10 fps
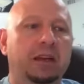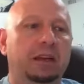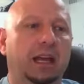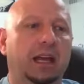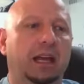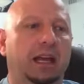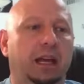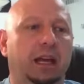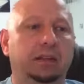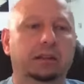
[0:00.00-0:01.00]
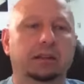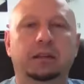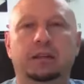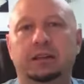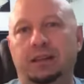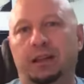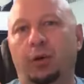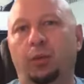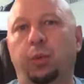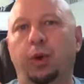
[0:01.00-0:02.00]
and, you
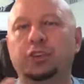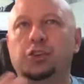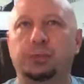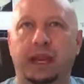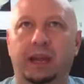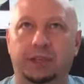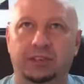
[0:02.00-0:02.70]
know, would you be able